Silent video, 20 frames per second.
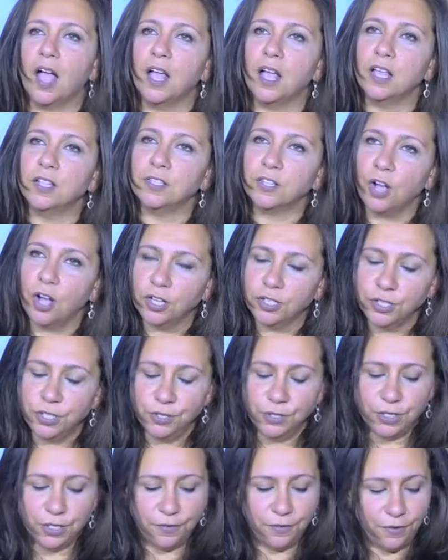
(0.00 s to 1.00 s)
It's called
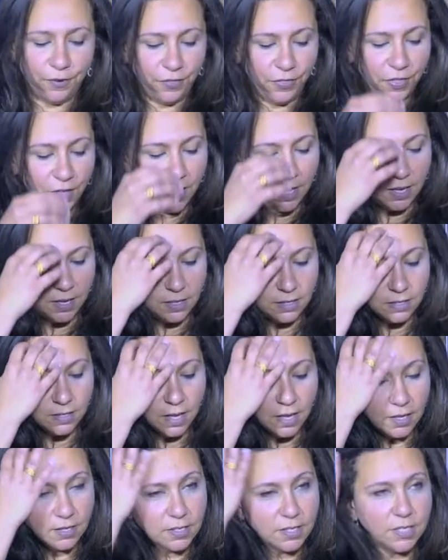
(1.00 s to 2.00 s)
two different things.
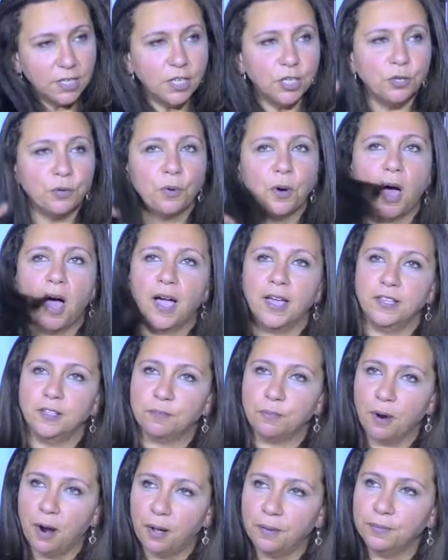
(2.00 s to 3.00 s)
DUI is
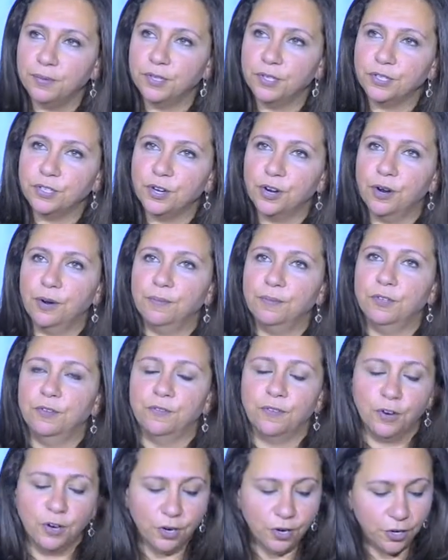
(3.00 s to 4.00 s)
probably the term
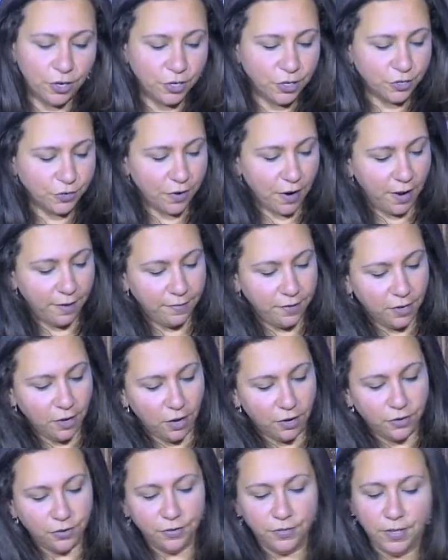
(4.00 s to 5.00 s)
you've heard, driving
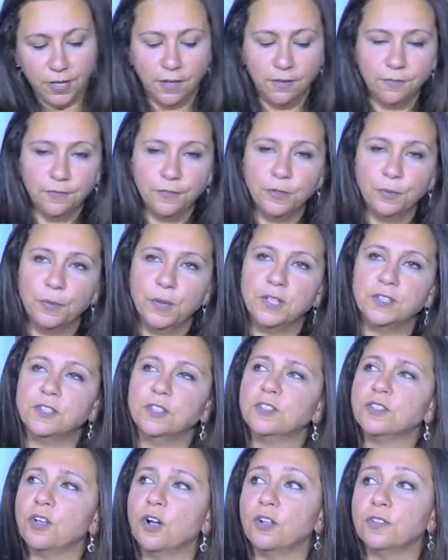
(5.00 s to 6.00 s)
under the influence.
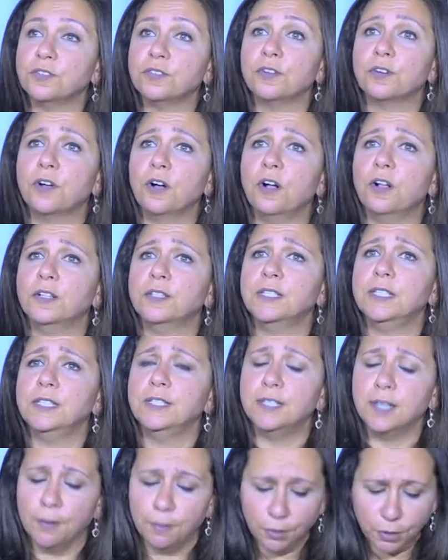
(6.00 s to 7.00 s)
It's also called
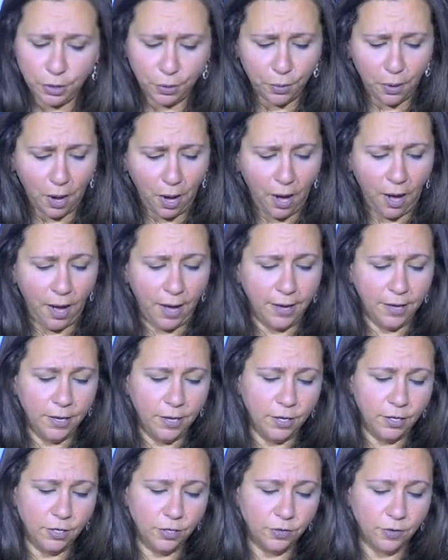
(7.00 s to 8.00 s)
DWI,
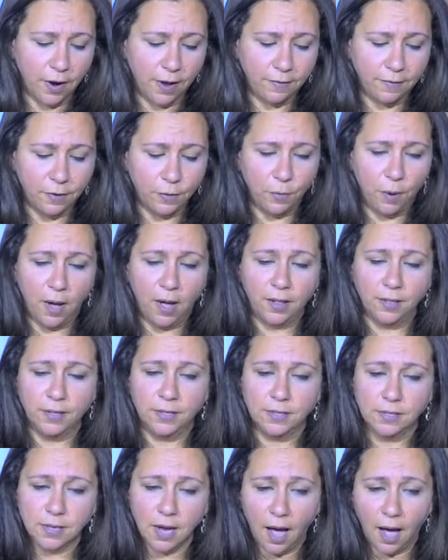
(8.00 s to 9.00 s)
driving while
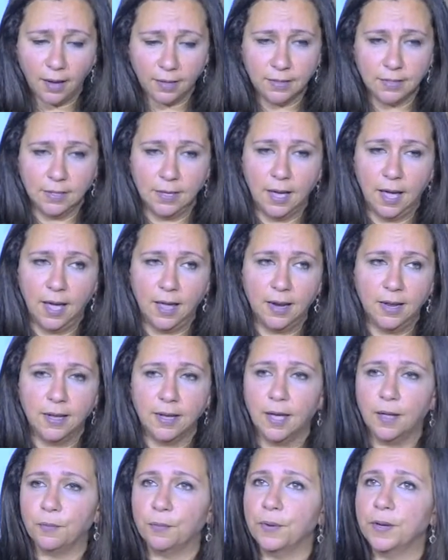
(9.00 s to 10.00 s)

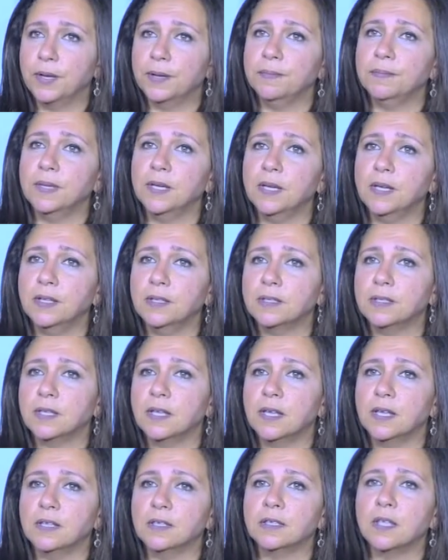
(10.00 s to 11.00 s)
intoxicating, and what it means
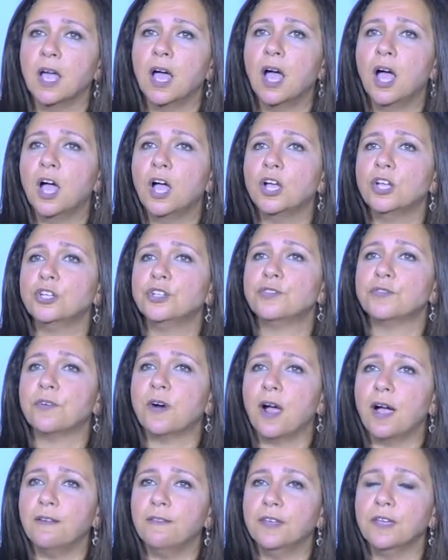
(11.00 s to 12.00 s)
is
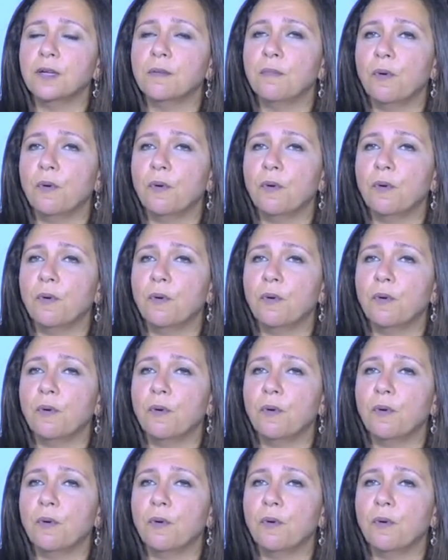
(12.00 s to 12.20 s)
driving a